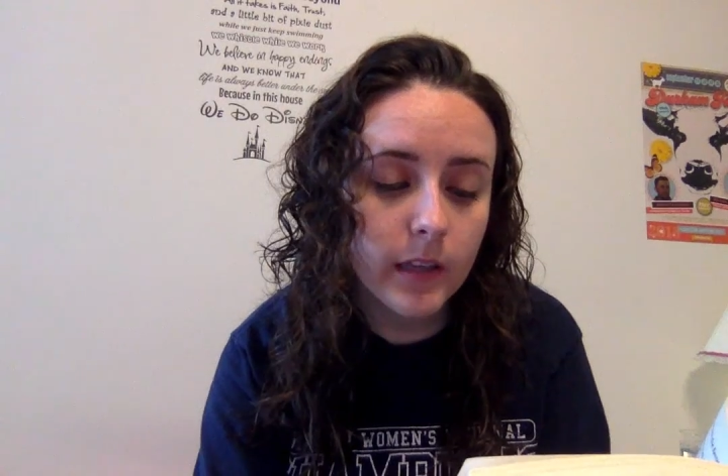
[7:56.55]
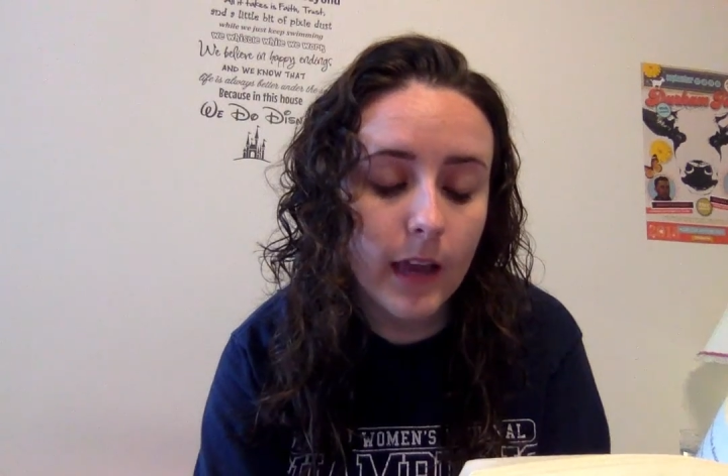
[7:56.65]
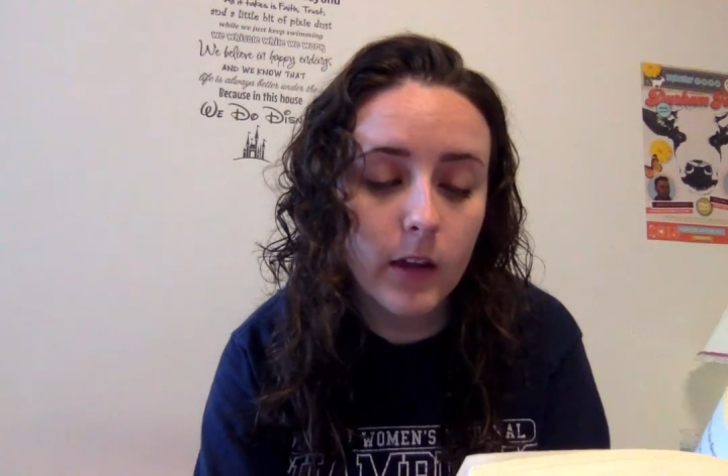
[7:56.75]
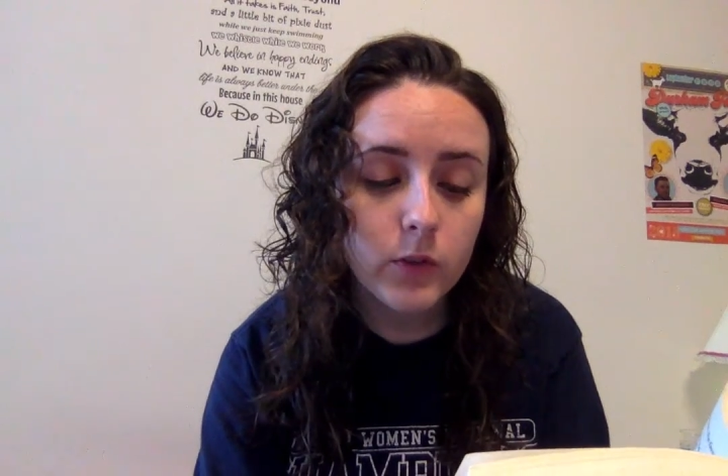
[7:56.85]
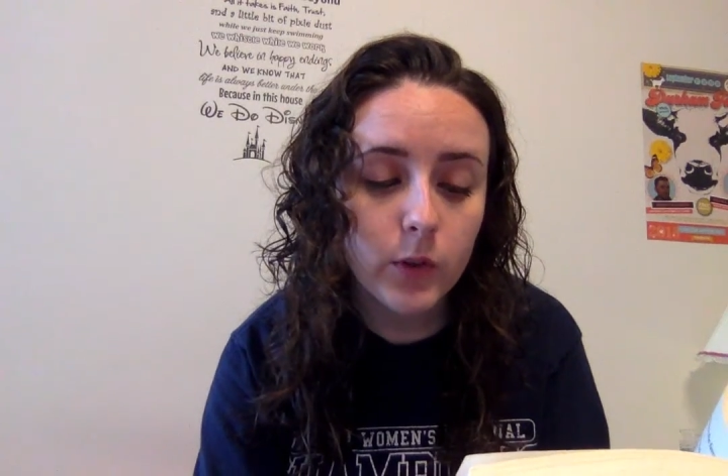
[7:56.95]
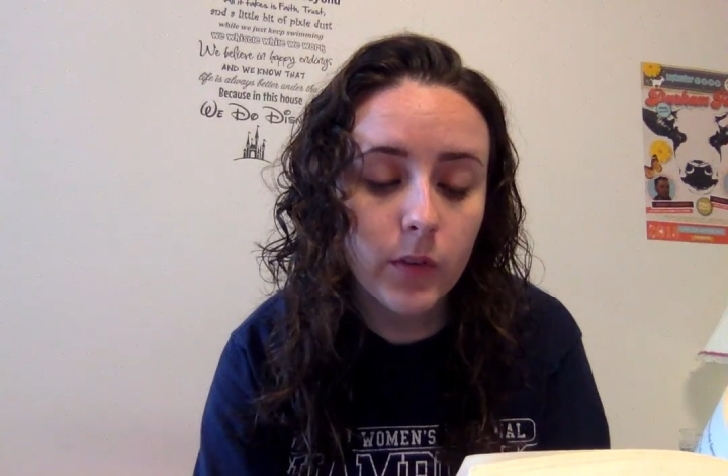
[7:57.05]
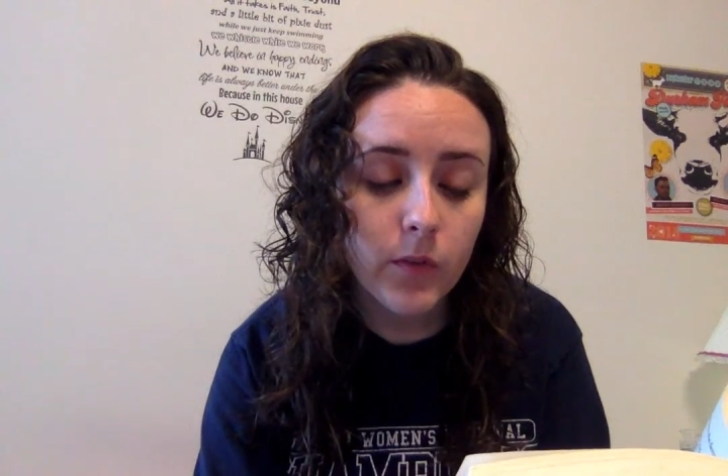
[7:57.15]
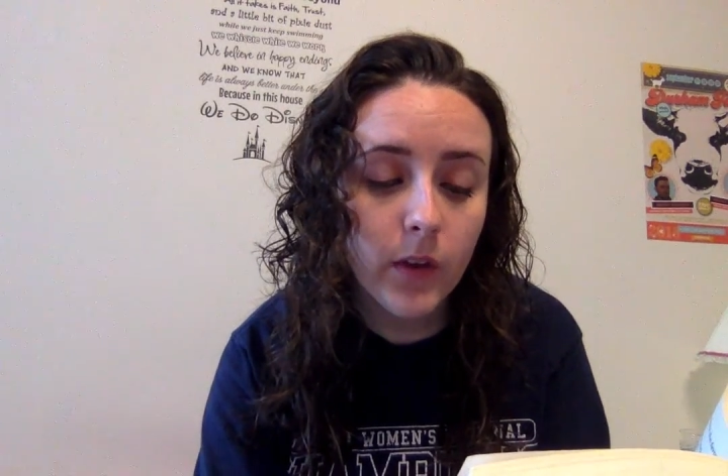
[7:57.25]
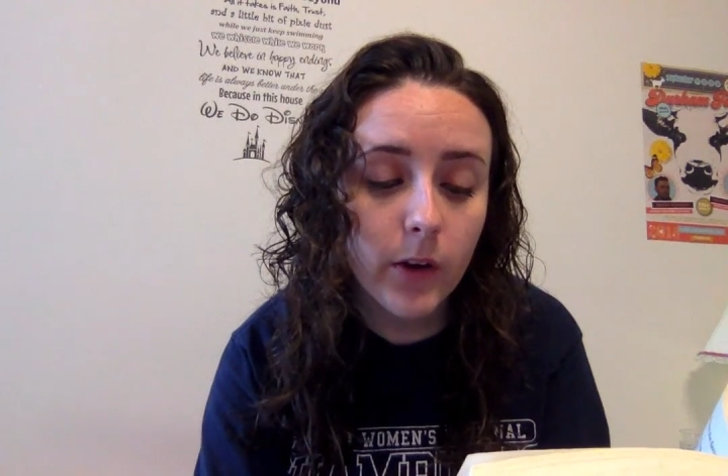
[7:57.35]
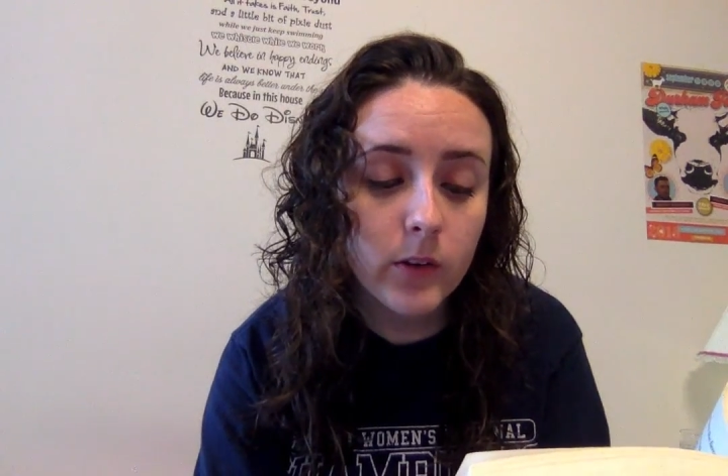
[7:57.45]
encounter in the
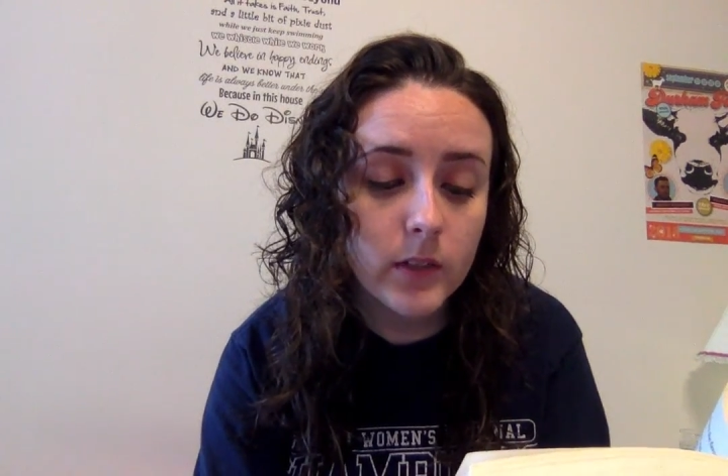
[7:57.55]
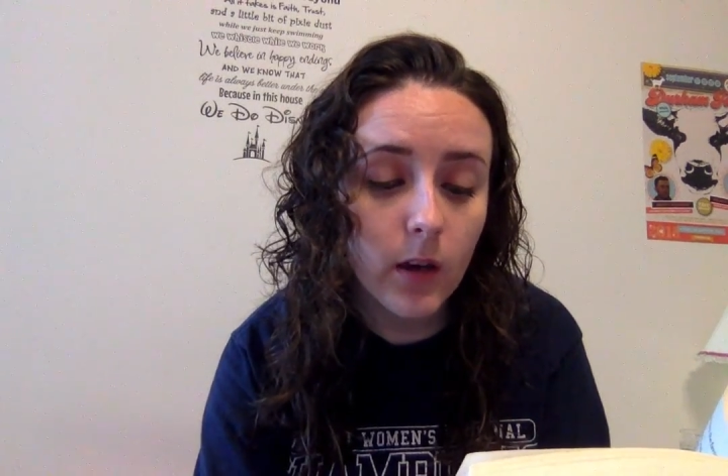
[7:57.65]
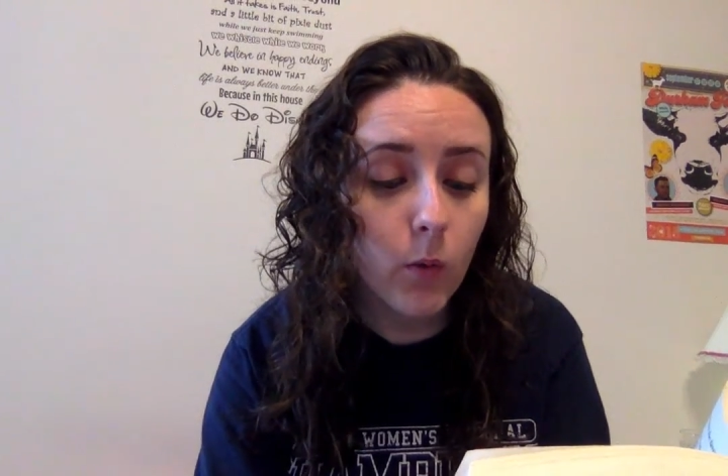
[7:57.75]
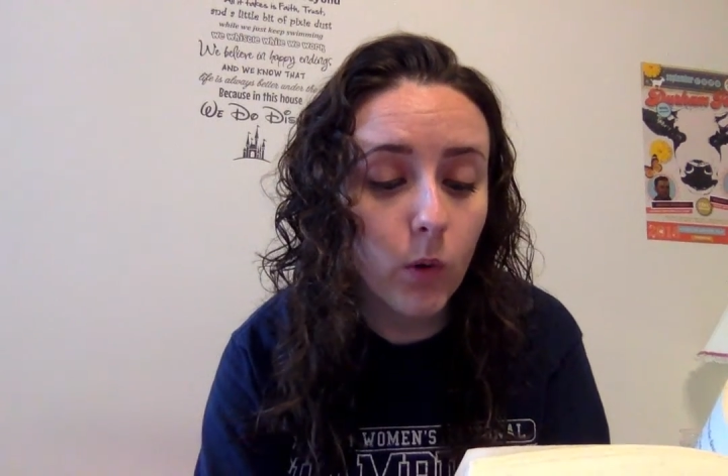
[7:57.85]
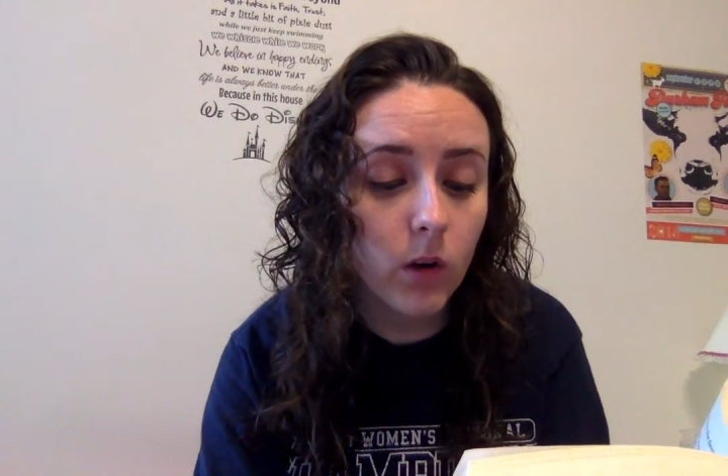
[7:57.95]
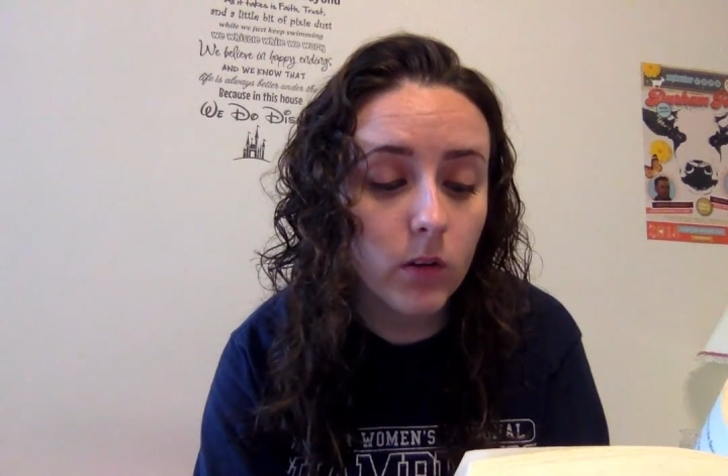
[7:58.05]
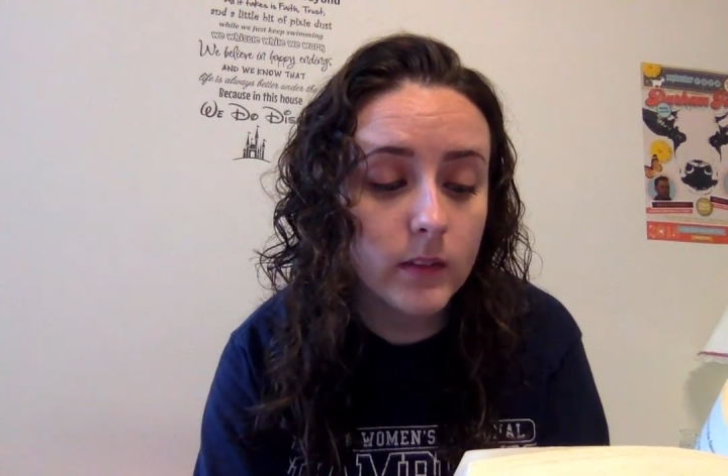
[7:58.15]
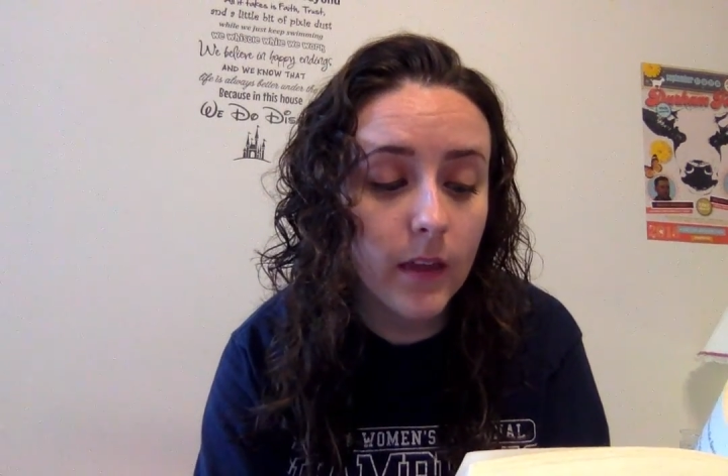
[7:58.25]
fairy tale world,